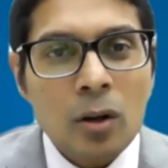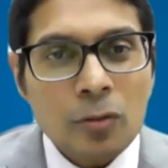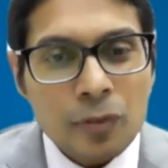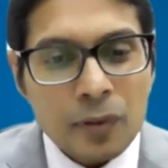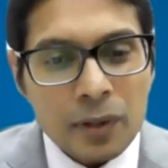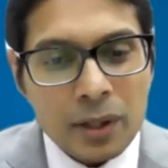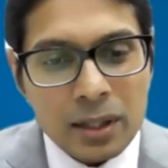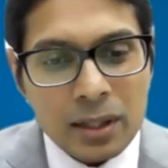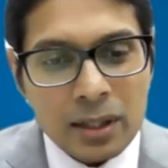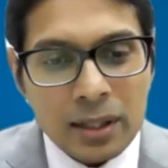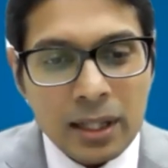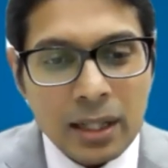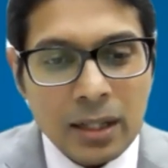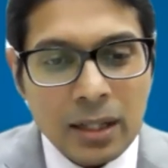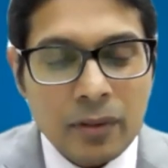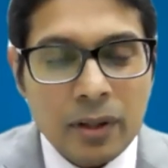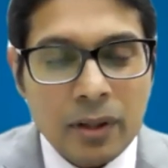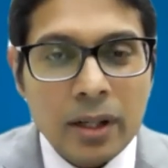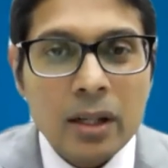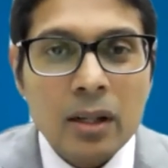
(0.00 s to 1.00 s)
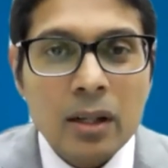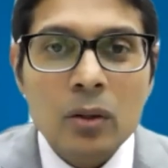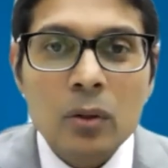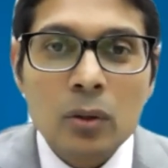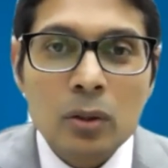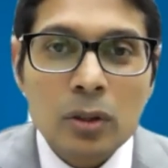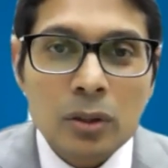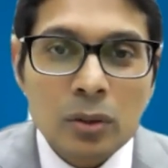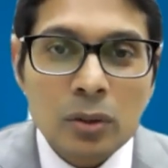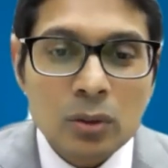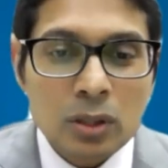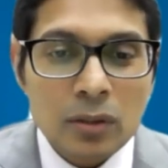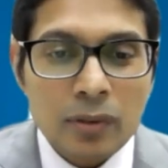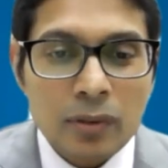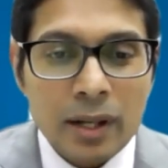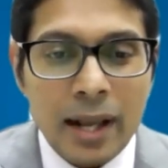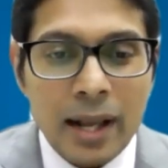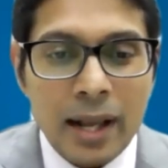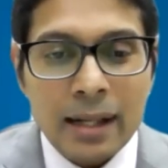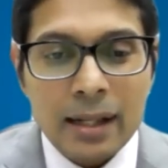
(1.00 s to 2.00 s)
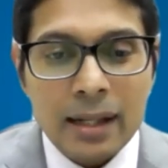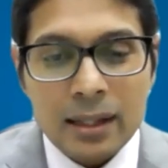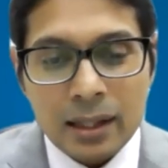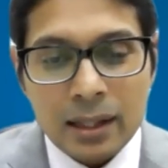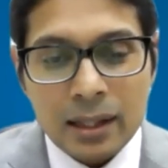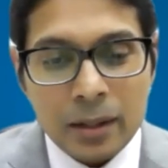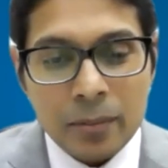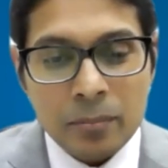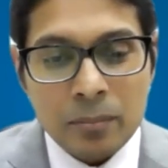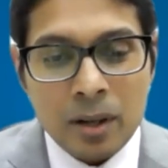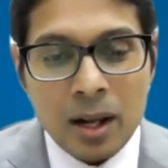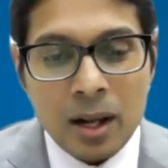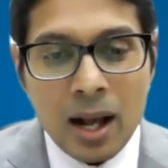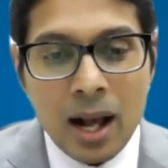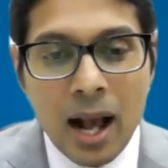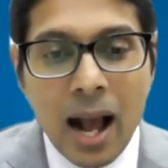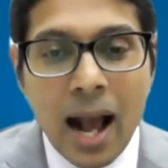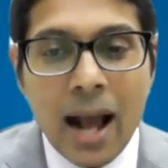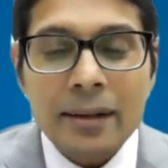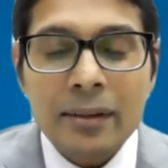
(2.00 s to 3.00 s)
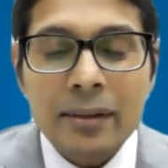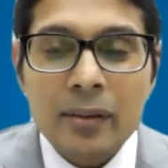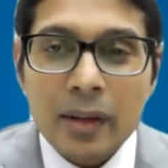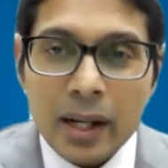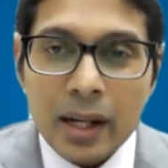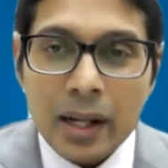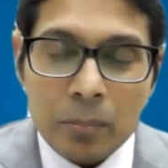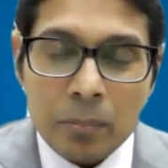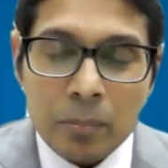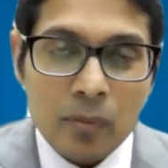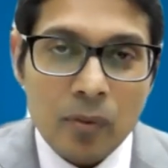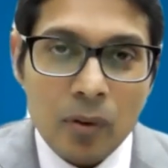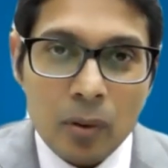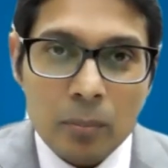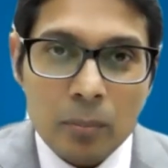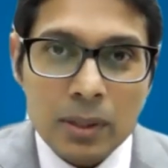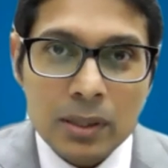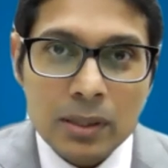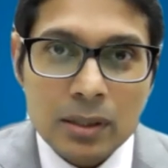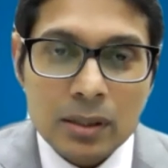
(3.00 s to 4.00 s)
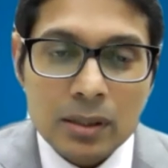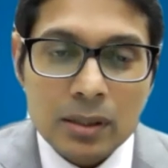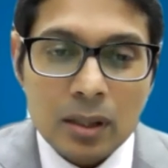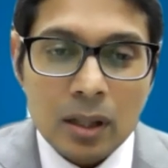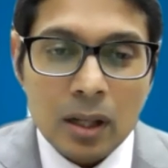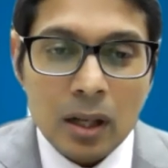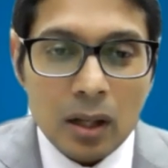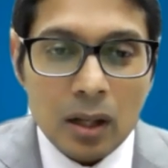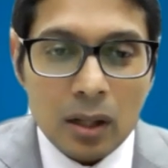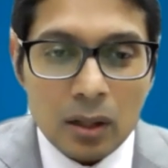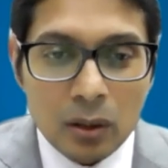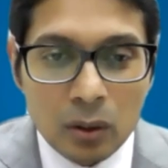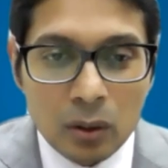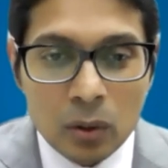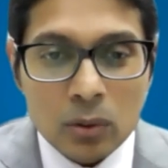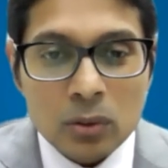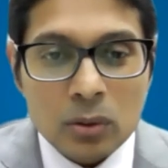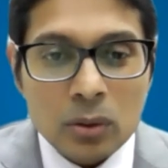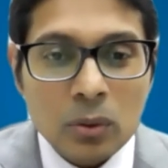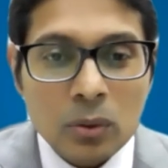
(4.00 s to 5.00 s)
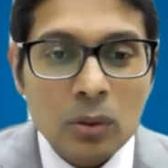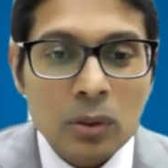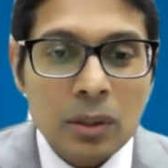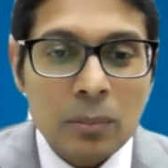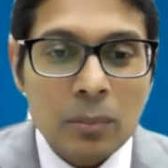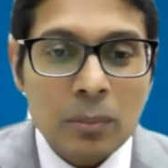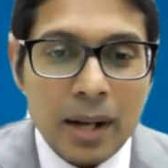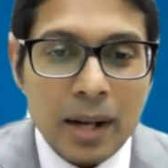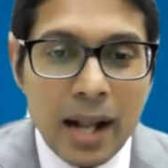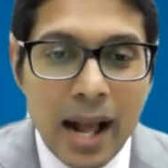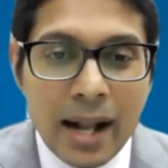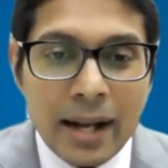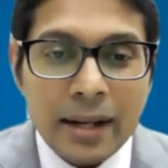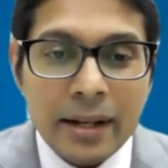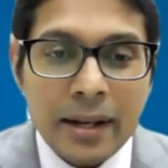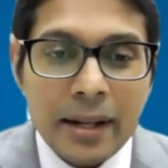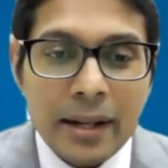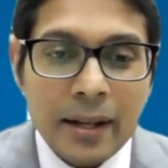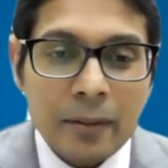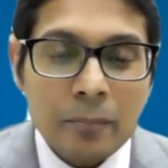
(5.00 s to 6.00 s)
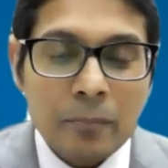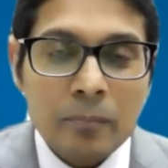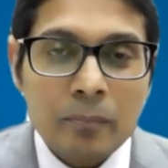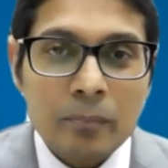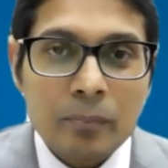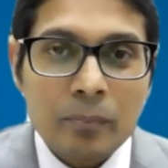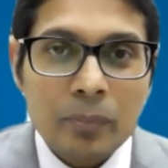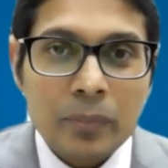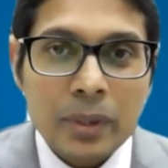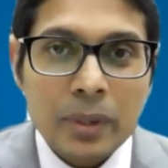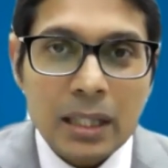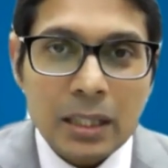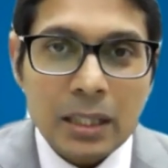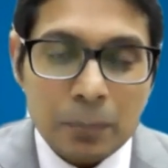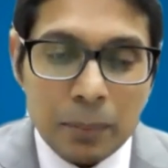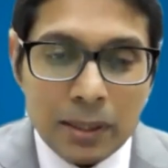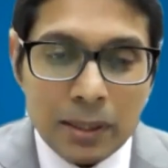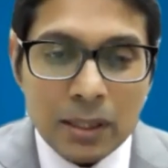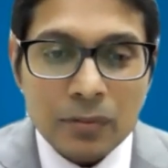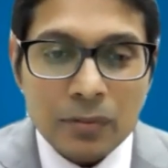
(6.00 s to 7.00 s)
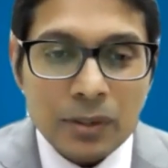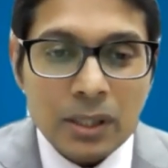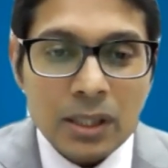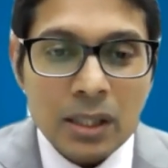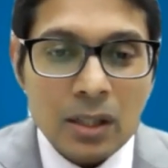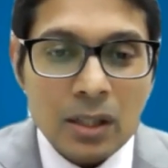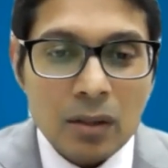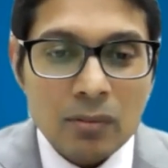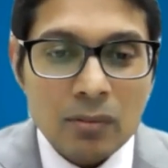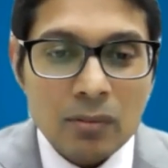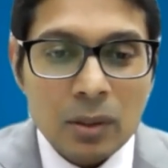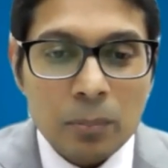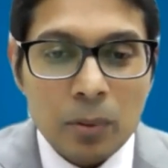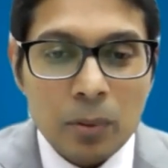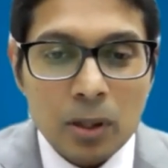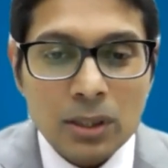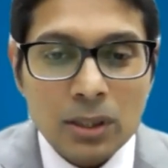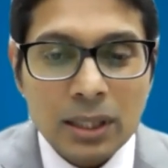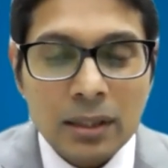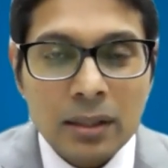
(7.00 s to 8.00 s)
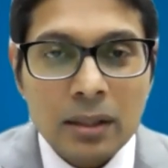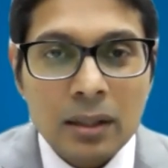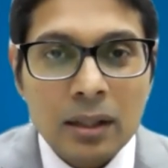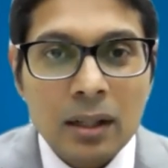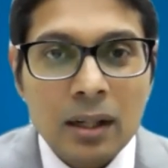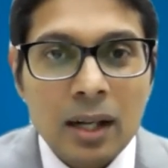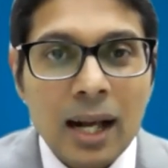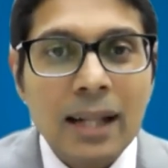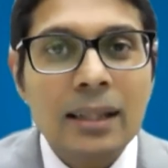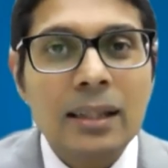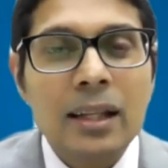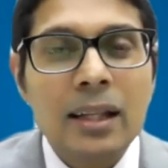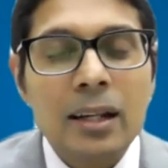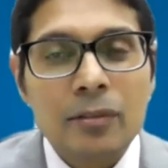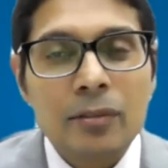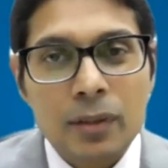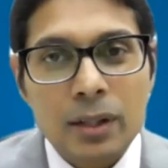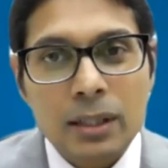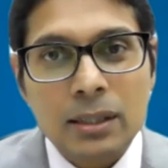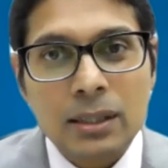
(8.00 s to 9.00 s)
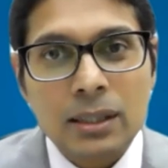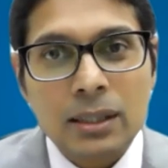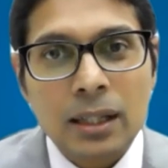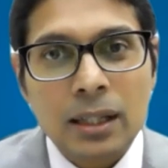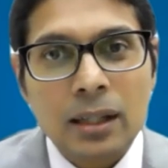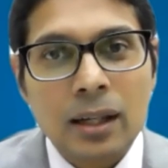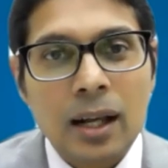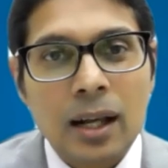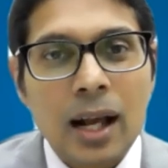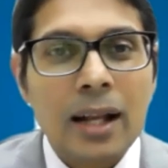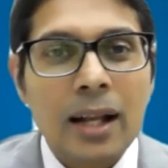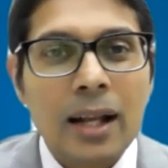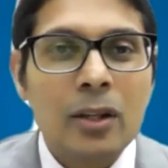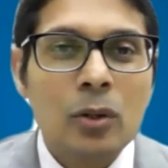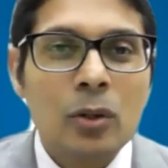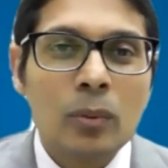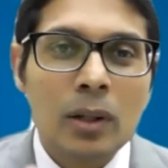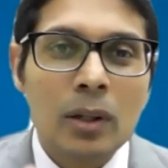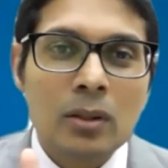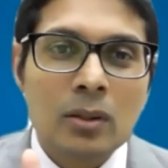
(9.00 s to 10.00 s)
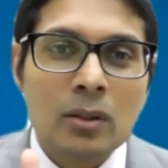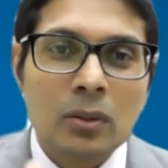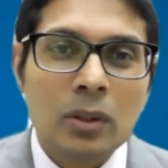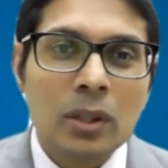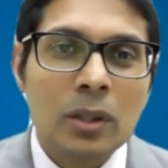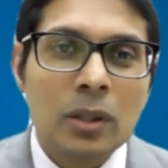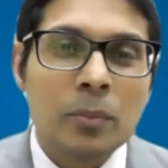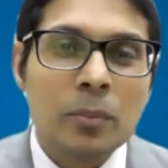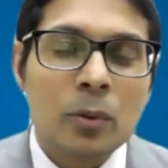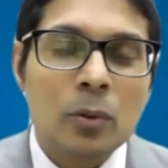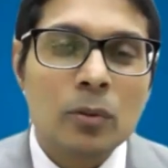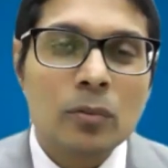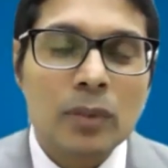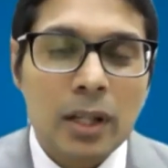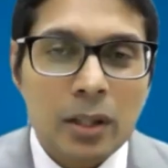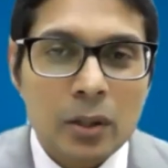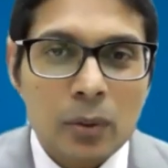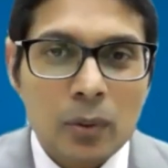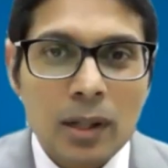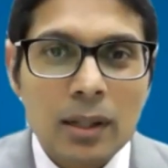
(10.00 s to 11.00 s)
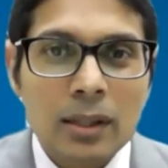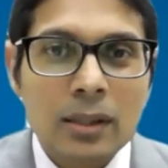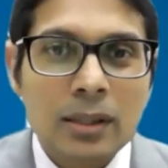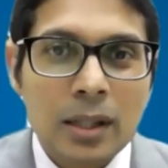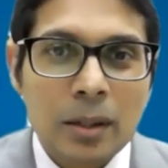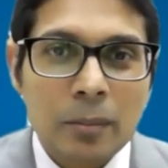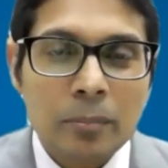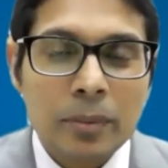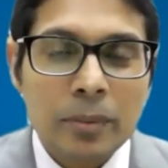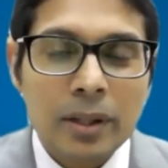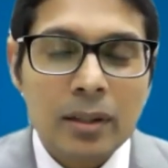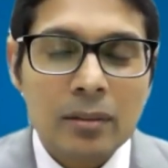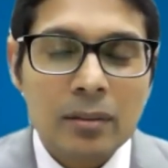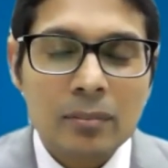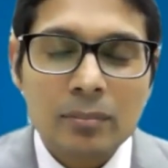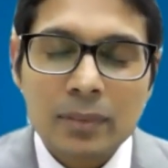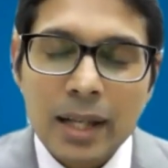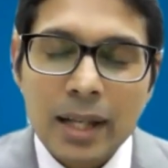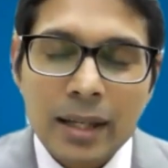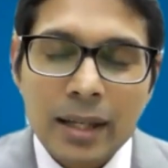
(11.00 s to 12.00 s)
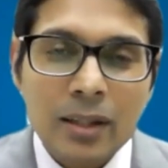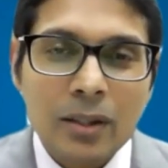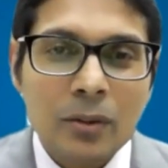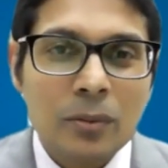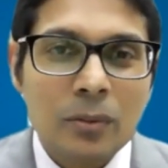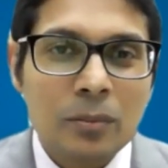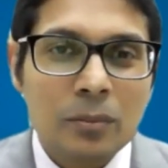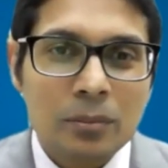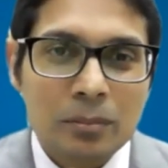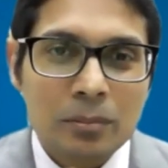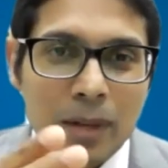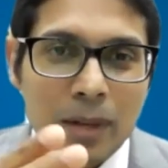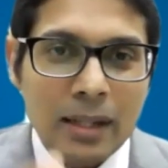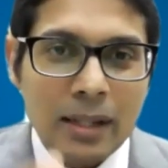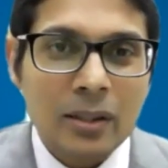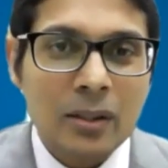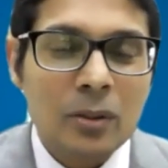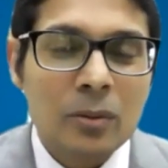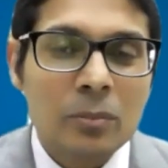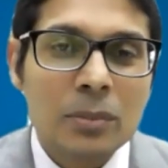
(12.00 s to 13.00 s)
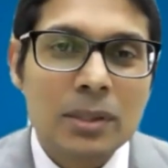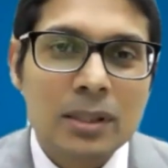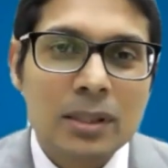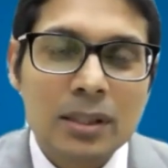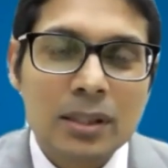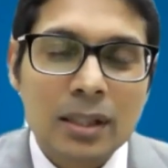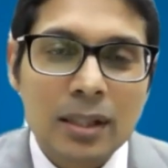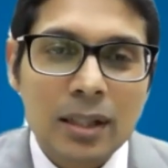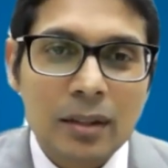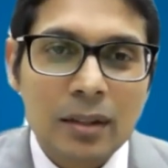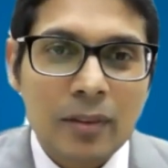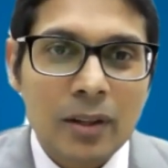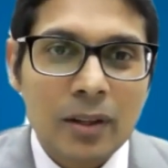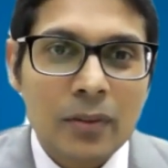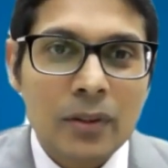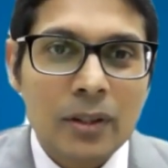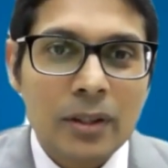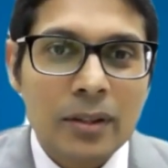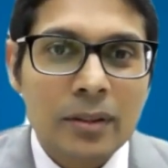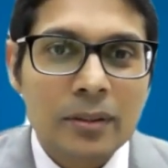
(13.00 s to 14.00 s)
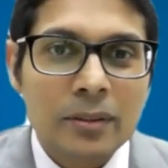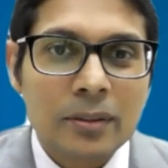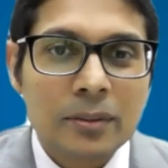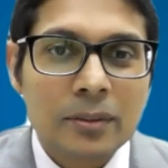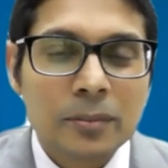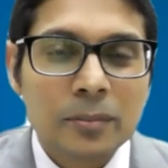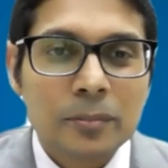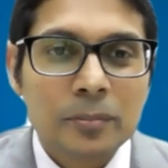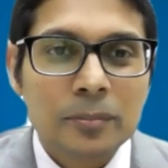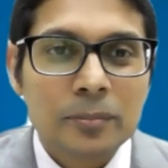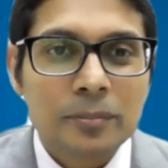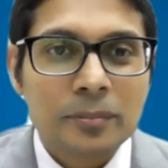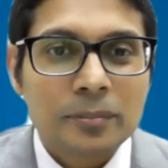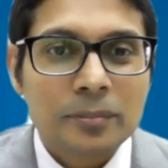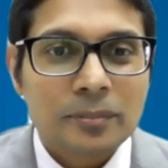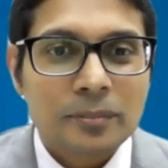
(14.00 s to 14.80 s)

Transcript: confident delivery, good use of an acronym, and great performance. Look through the branding, the specificity of the project, and the referencing, and you will truly prove that you are a champion. Thank you. Back to you, Mr. General Evaluator.